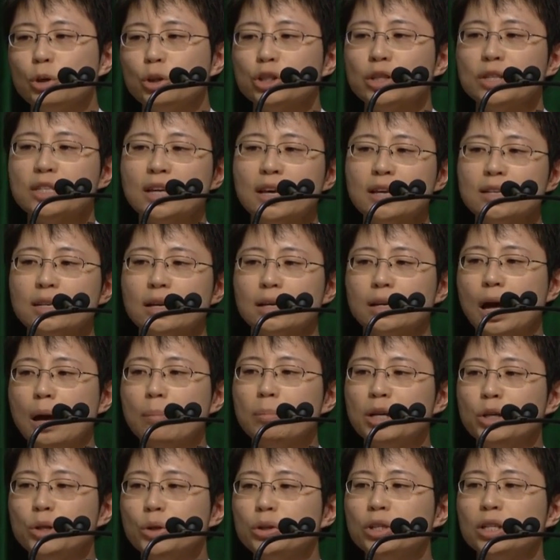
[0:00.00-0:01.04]
motion sensor can
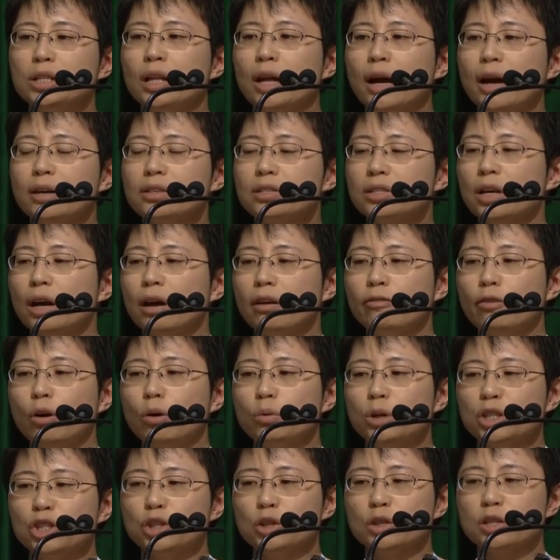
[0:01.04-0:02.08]
be utilized
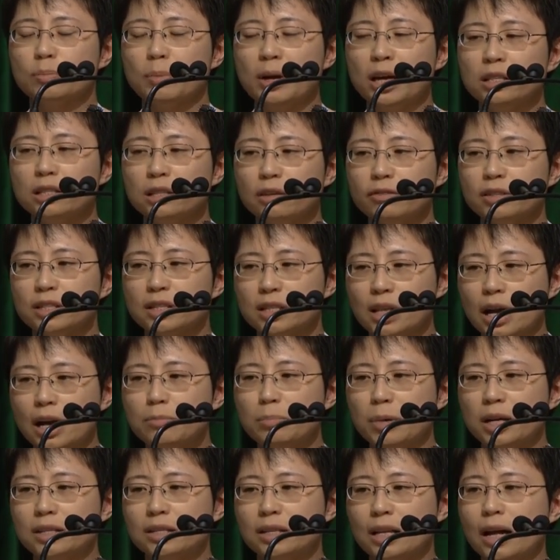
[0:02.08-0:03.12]
for retrospective
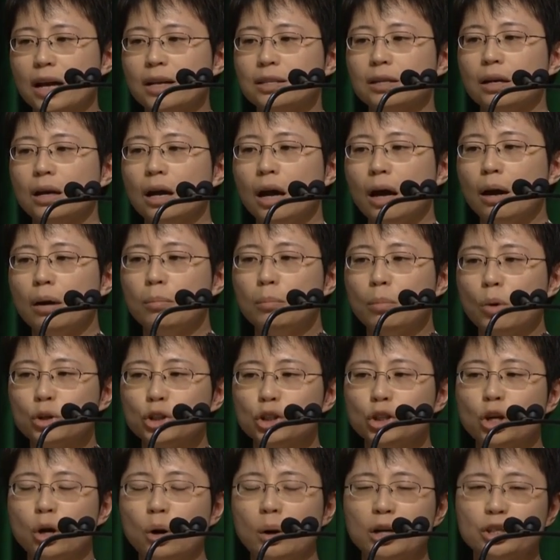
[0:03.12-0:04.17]
slide-by-slide
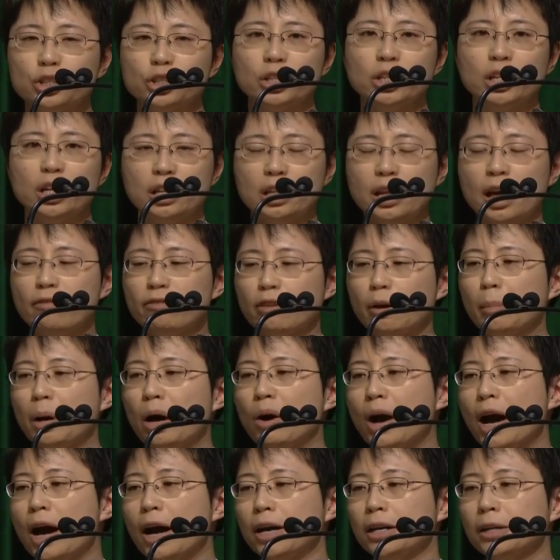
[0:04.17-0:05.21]
motion correction in
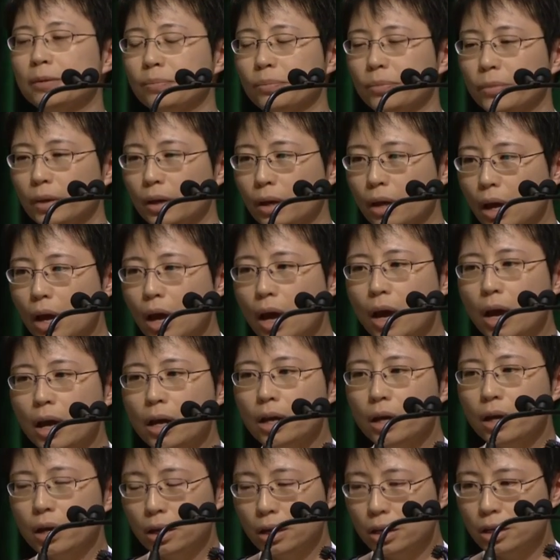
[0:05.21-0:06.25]
fMRI.
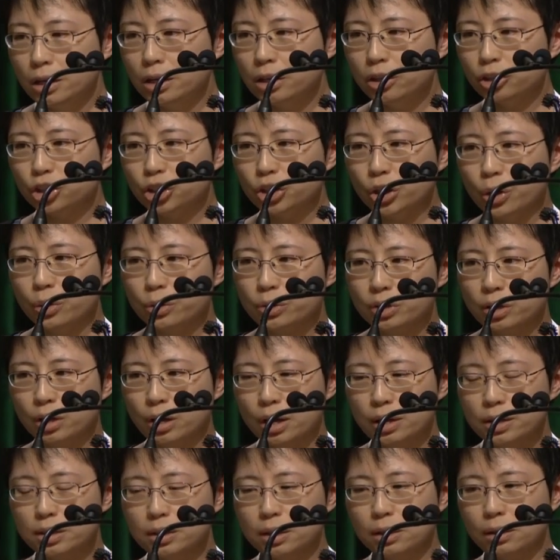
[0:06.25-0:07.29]
Here shows
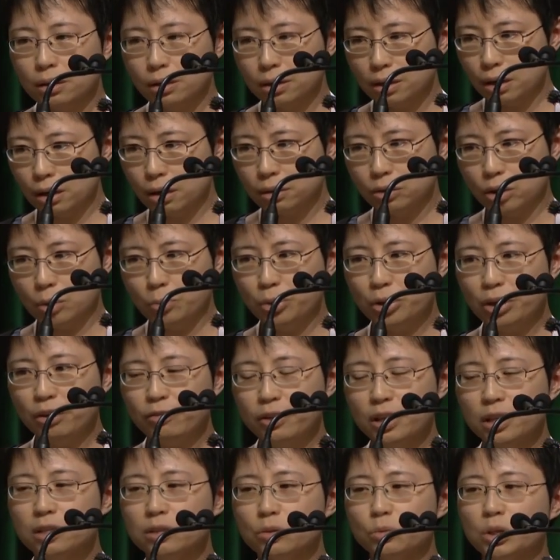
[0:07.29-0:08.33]
the
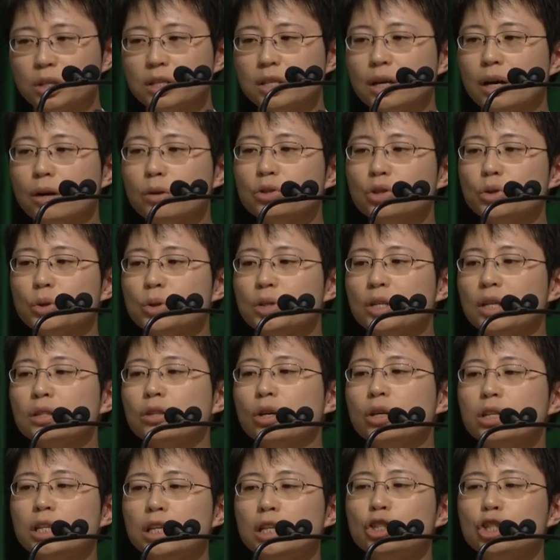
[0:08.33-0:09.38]
previous results using
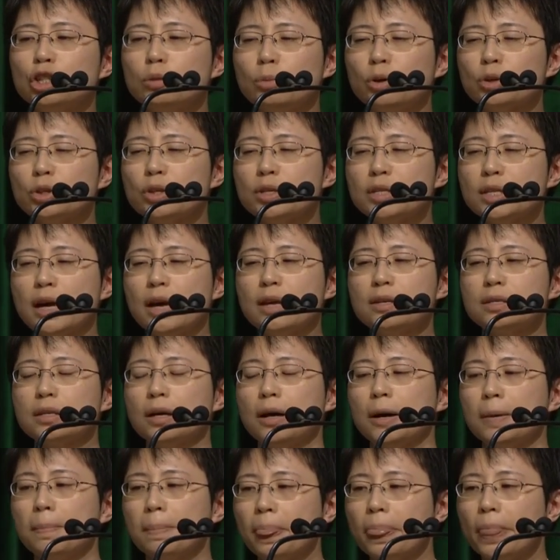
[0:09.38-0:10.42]
the EEG motion
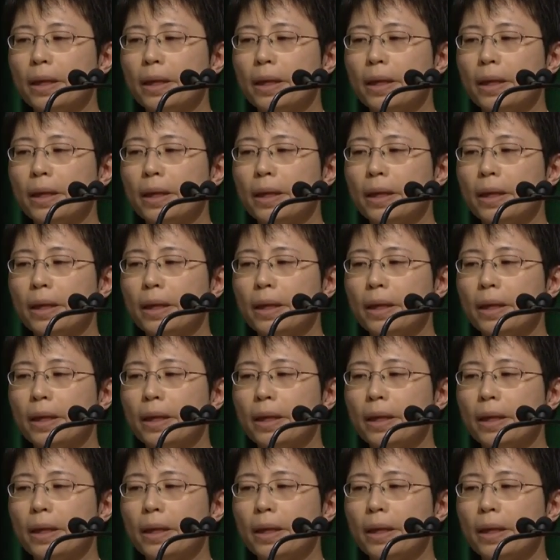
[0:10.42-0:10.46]
sensor.